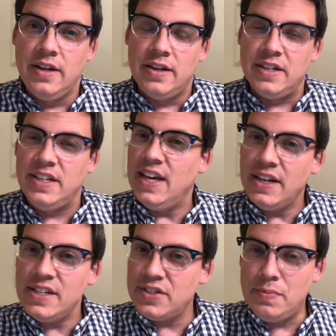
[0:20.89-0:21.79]

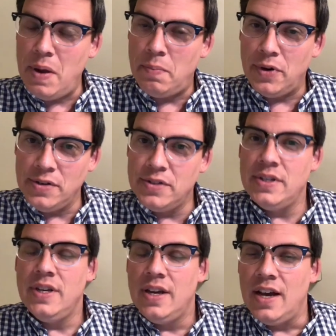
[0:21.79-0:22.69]
youngest members
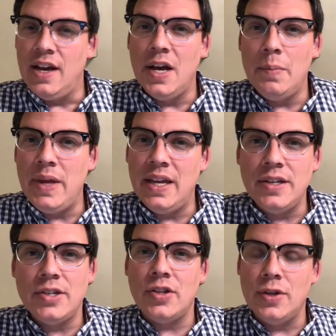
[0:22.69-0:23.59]

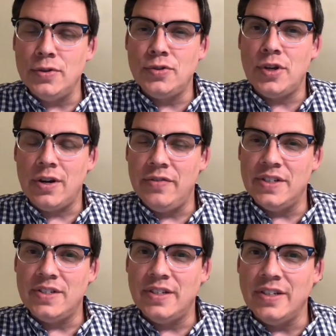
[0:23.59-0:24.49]
into those
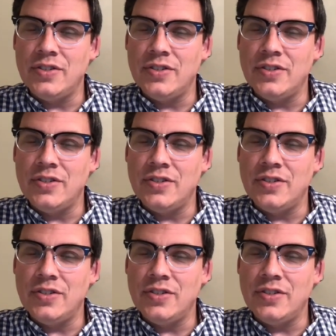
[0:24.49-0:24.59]
services.